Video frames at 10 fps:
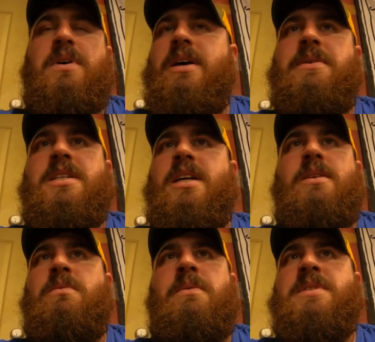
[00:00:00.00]
What was
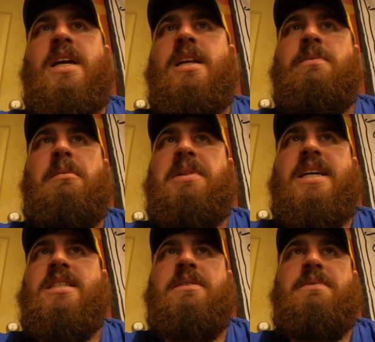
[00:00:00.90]
I going to
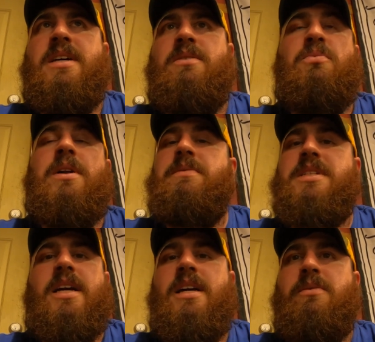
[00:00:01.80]
replace it with? When
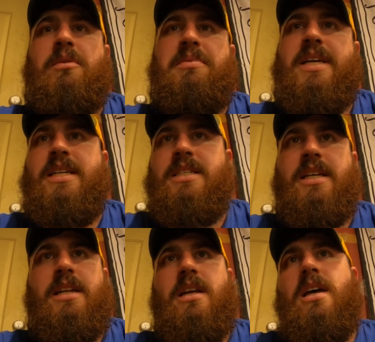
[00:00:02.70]
was I going to replace it?